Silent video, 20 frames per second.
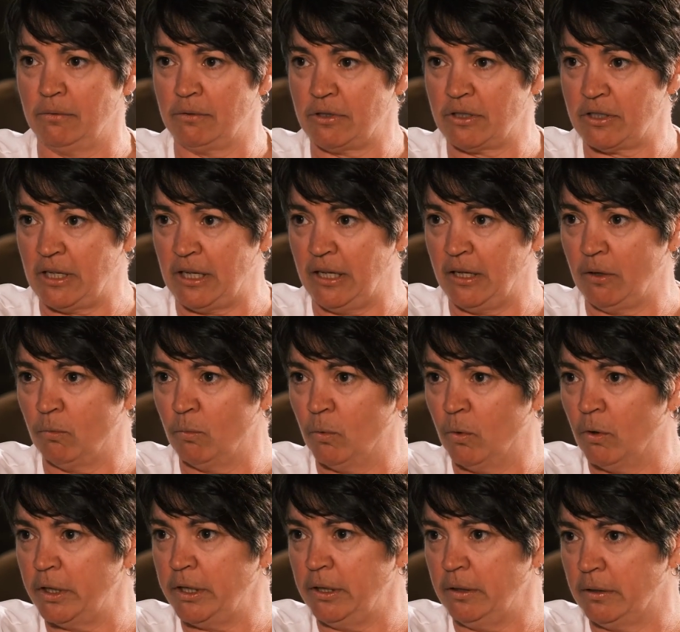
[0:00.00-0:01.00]
seeing
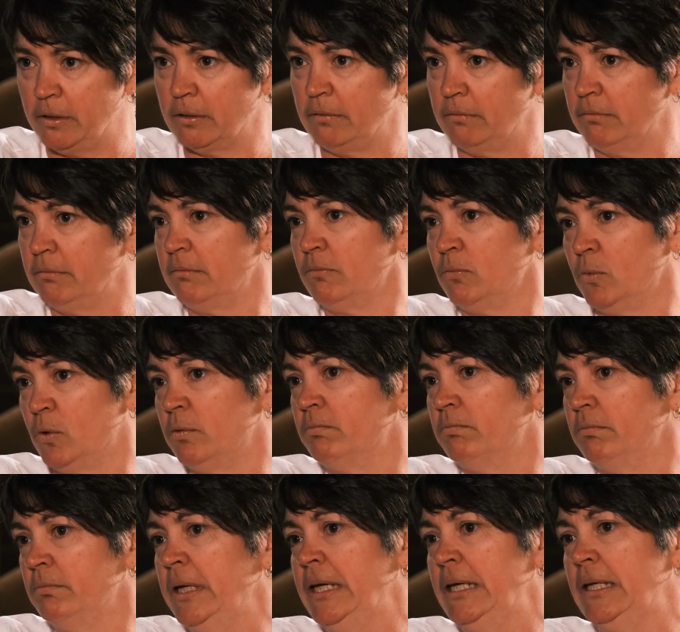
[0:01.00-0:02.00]
what
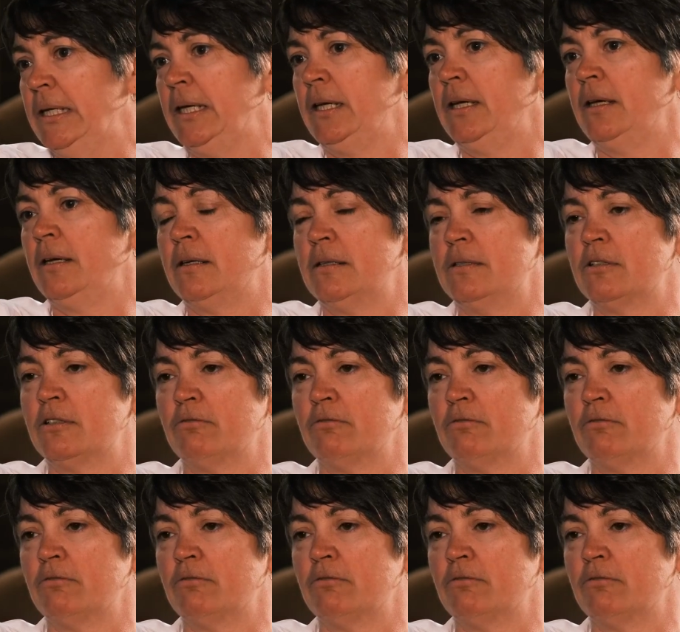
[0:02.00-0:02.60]
meaning you can